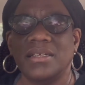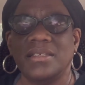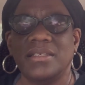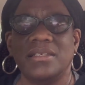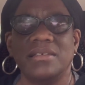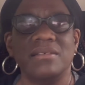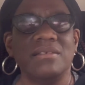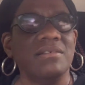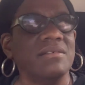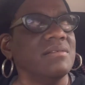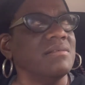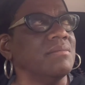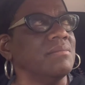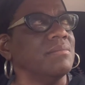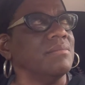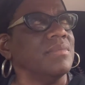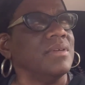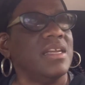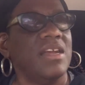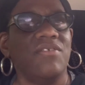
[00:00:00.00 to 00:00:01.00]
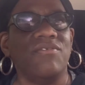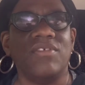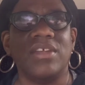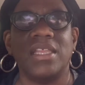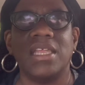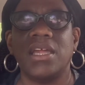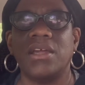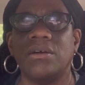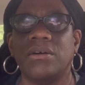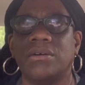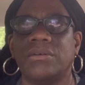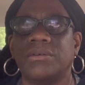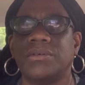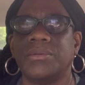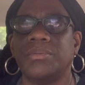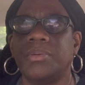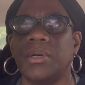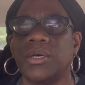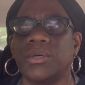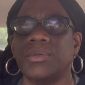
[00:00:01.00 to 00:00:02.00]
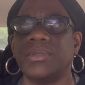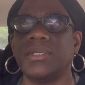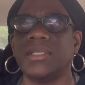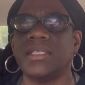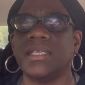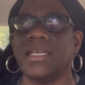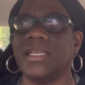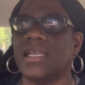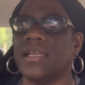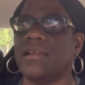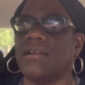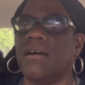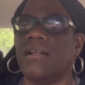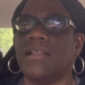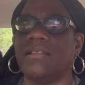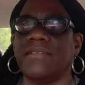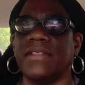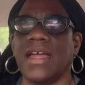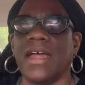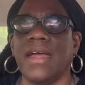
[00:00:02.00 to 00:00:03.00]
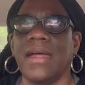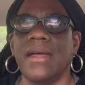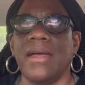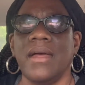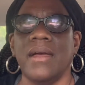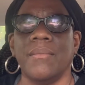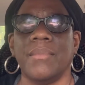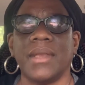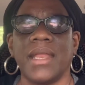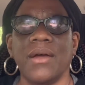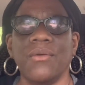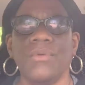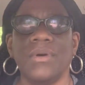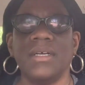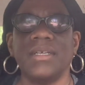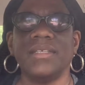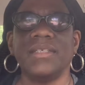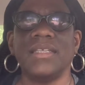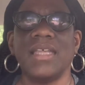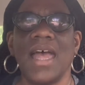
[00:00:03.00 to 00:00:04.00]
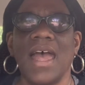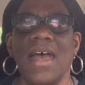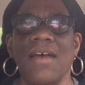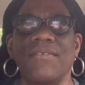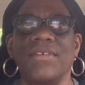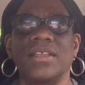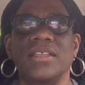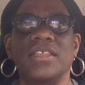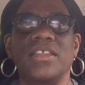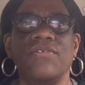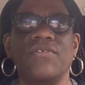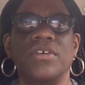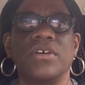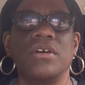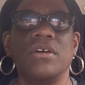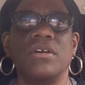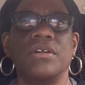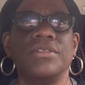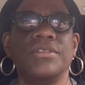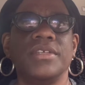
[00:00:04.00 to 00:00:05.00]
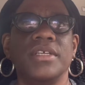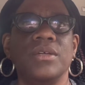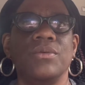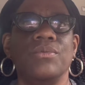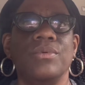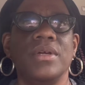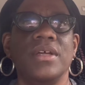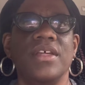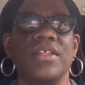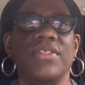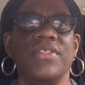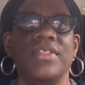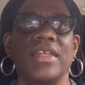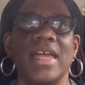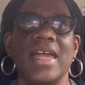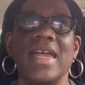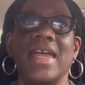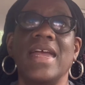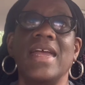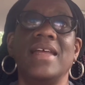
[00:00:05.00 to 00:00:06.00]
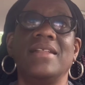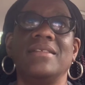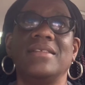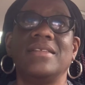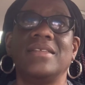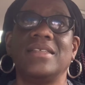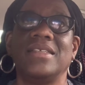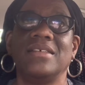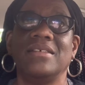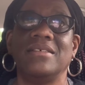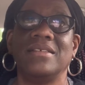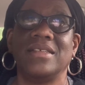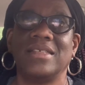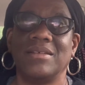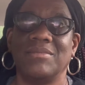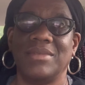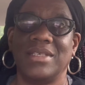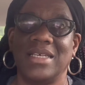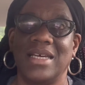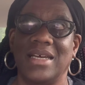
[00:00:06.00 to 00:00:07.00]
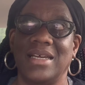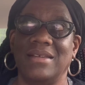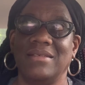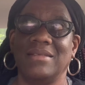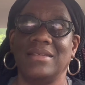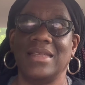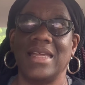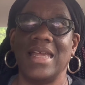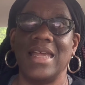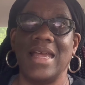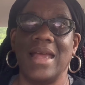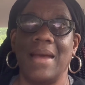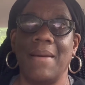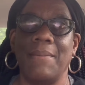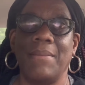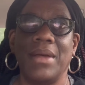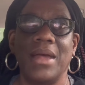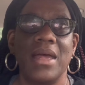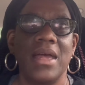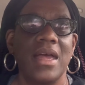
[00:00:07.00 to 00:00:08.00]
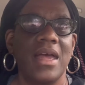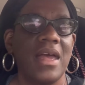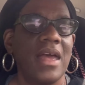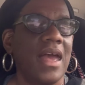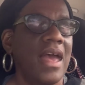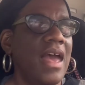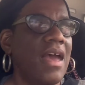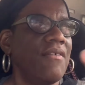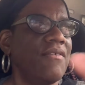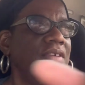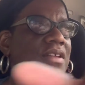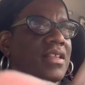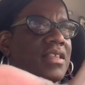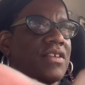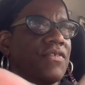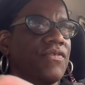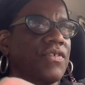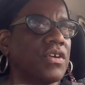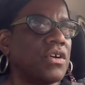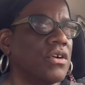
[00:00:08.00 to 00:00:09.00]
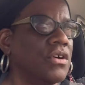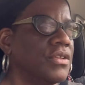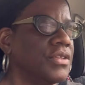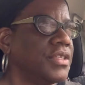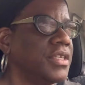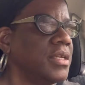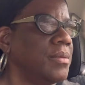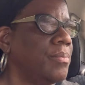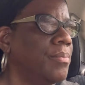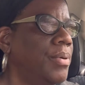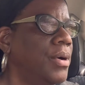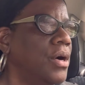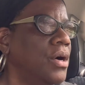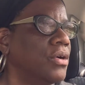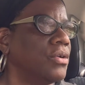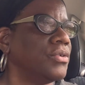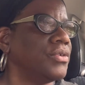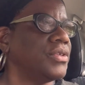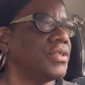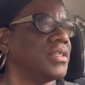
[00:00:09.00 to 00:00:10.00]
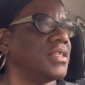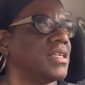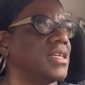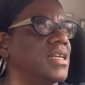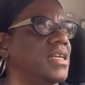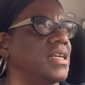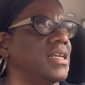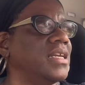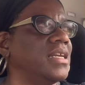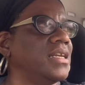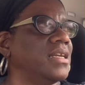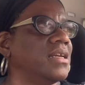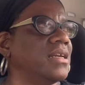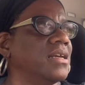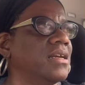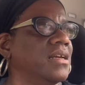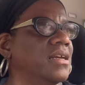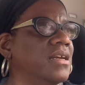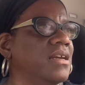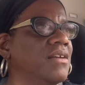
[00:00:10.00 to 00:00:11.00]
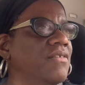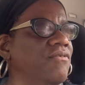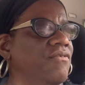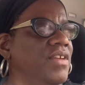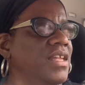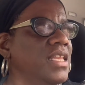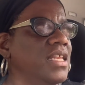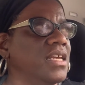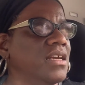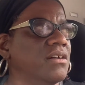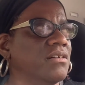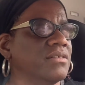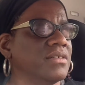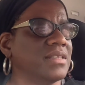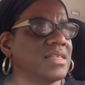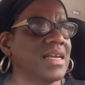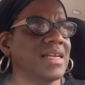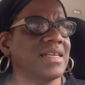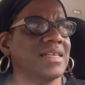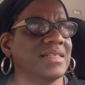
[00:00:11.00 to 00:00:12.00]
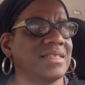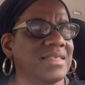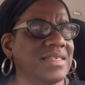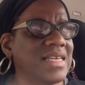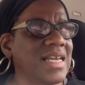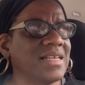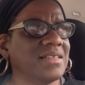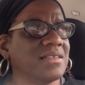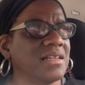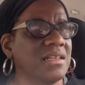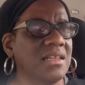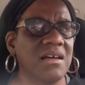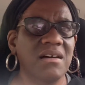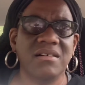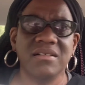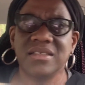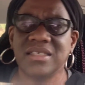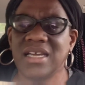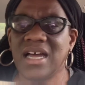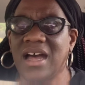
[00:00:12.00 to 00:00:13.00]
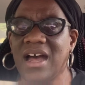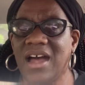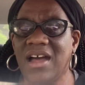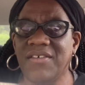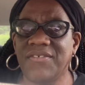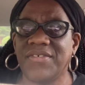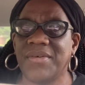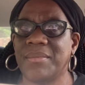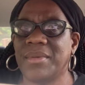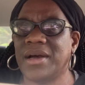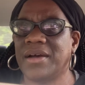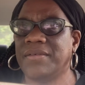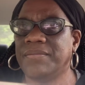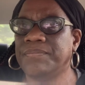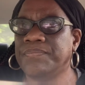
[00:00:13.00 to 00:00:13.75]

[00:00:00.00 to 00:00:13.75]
to get videos posted and all of that. But I was having difficulty with, and still sometimes am, having difficulty posting videos. Like it takes a long time for my